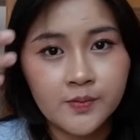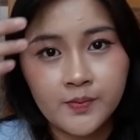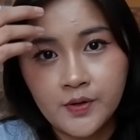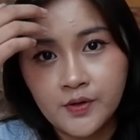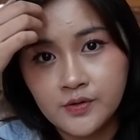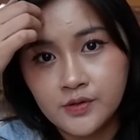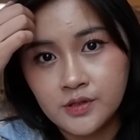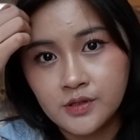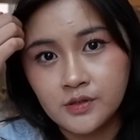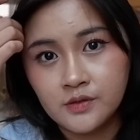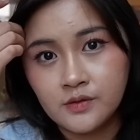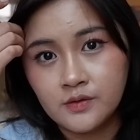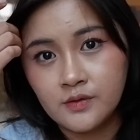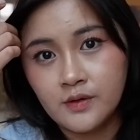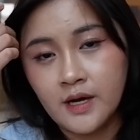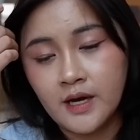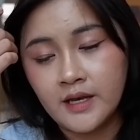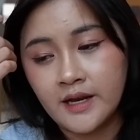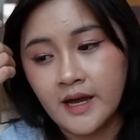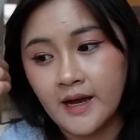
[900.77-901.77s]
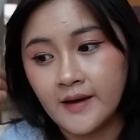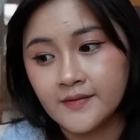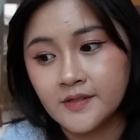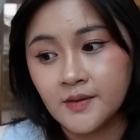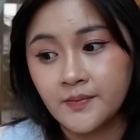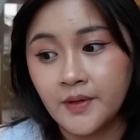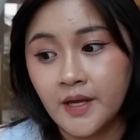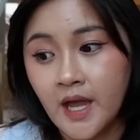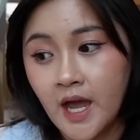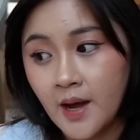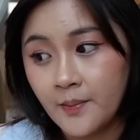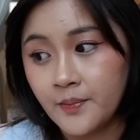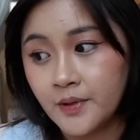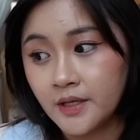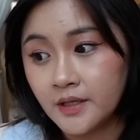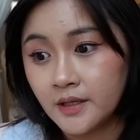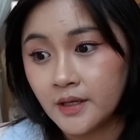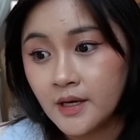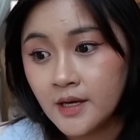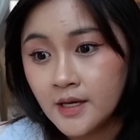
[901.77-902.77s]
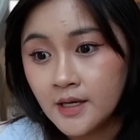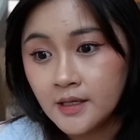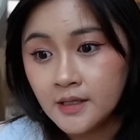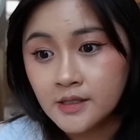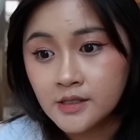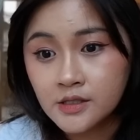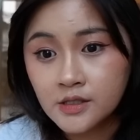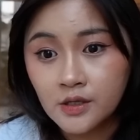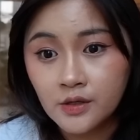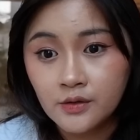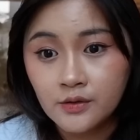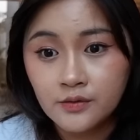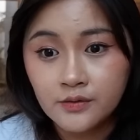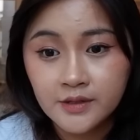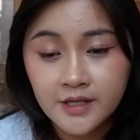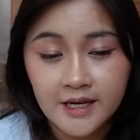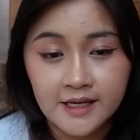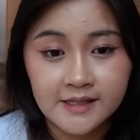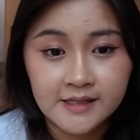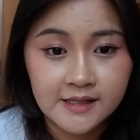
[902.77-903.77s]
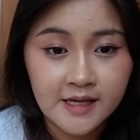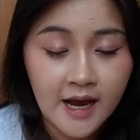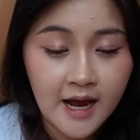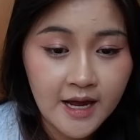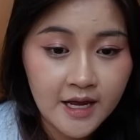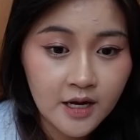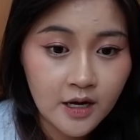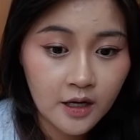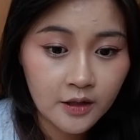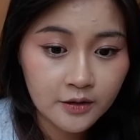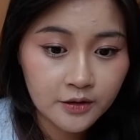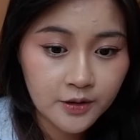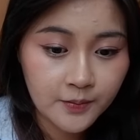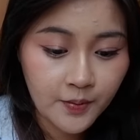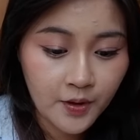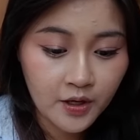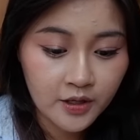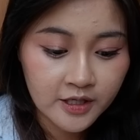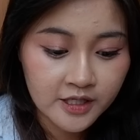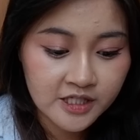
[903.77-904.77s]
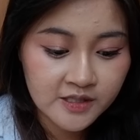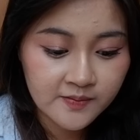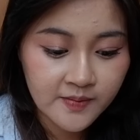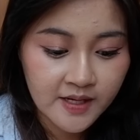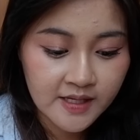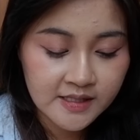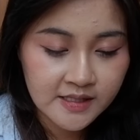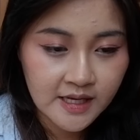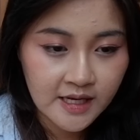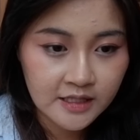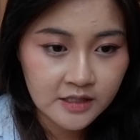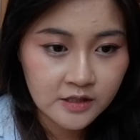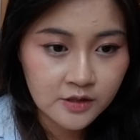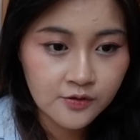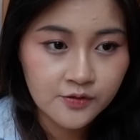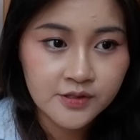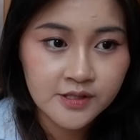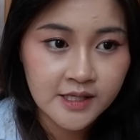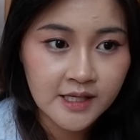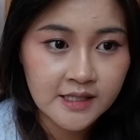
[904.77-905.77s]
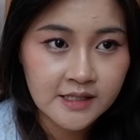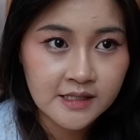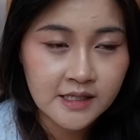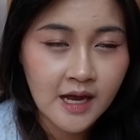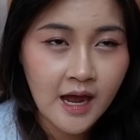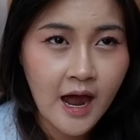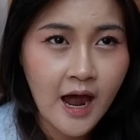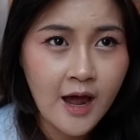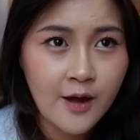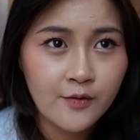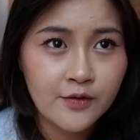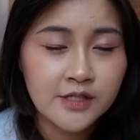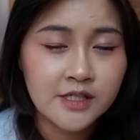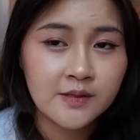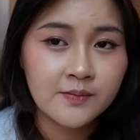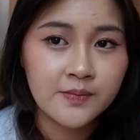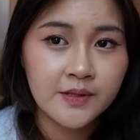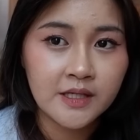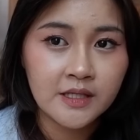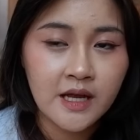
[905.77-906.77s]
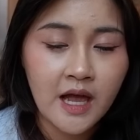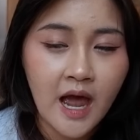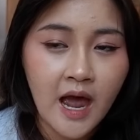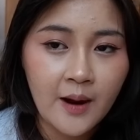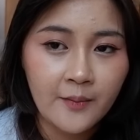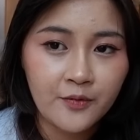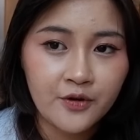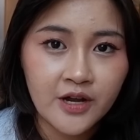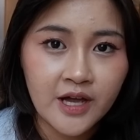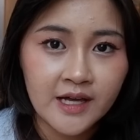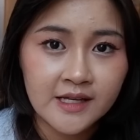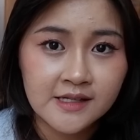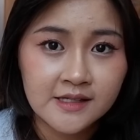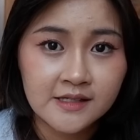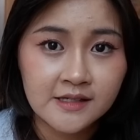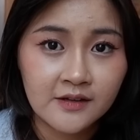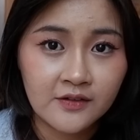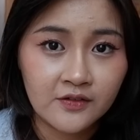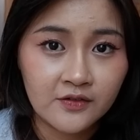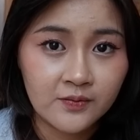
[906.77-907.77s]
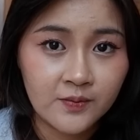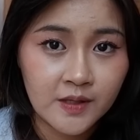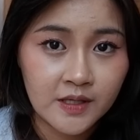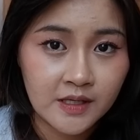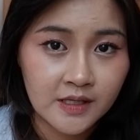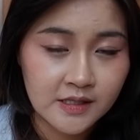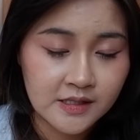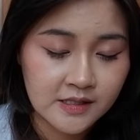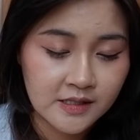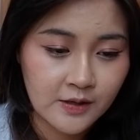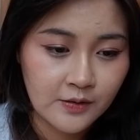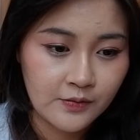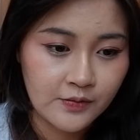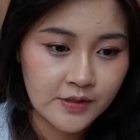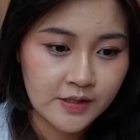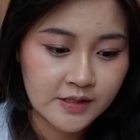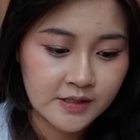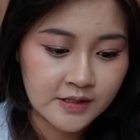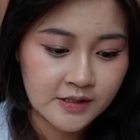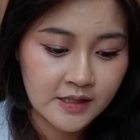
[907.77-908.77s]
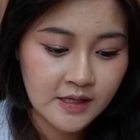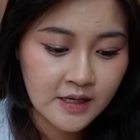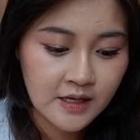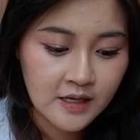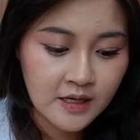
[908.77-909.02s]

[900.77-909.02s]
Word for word: supposed to and have something happen. So, yes, I got the parking space at 2 cents. I was a bit apprehensive because it was